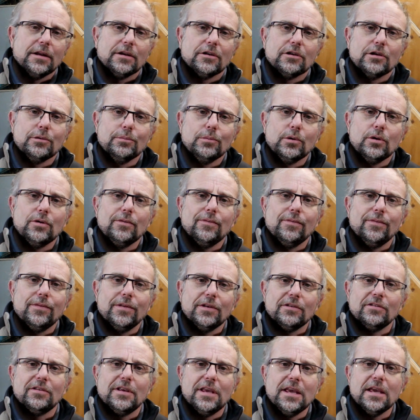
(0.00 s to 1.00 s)
to move
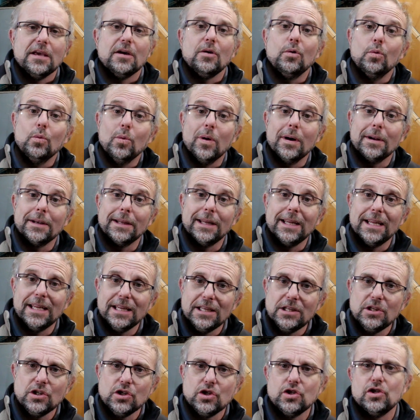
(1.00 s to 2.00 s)
this here 1
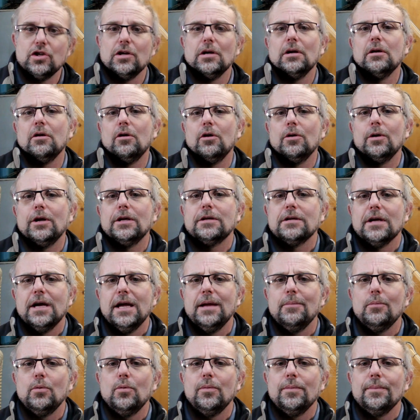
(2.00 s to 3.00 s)
inch along your
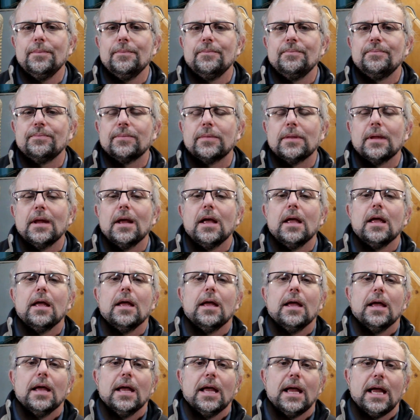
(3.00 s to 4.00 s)
table.
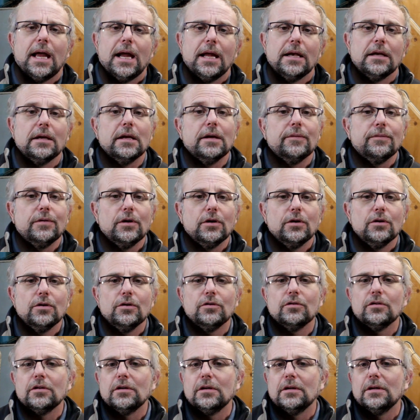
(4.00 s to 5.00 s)
And if you're
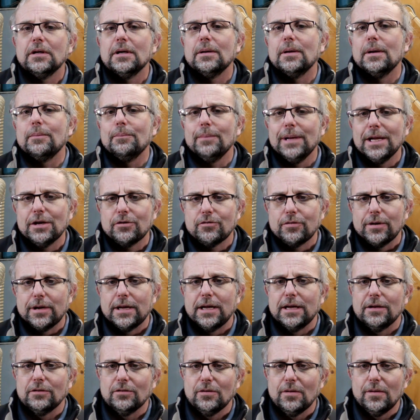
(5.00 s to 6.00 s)
using
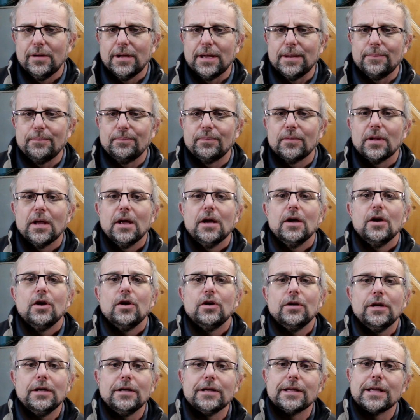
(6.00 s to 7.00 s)
metric as I am,
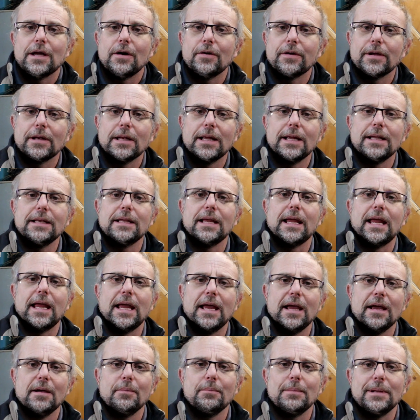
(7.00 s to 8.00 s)
you need to calculate
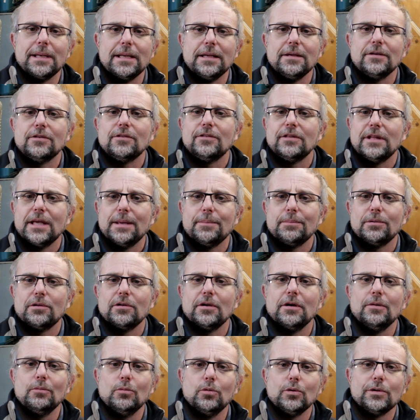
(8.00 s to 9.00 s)
how many
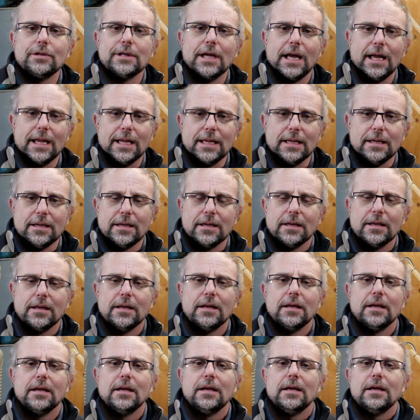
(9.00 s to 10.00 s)
steps it will take
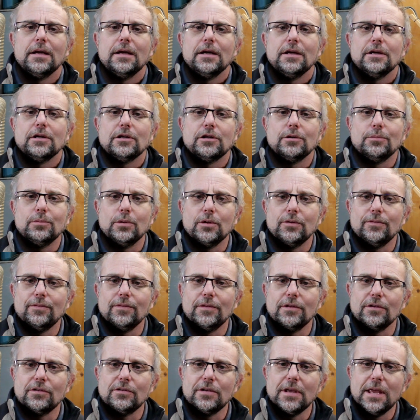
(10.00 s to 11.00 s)
to move
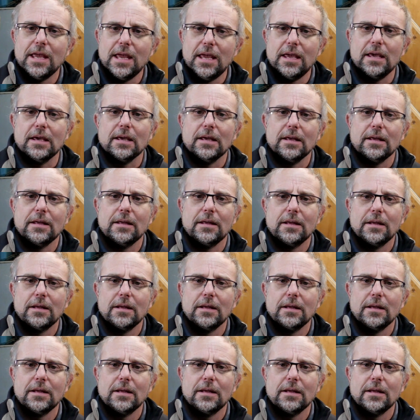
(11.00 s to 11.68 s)
this here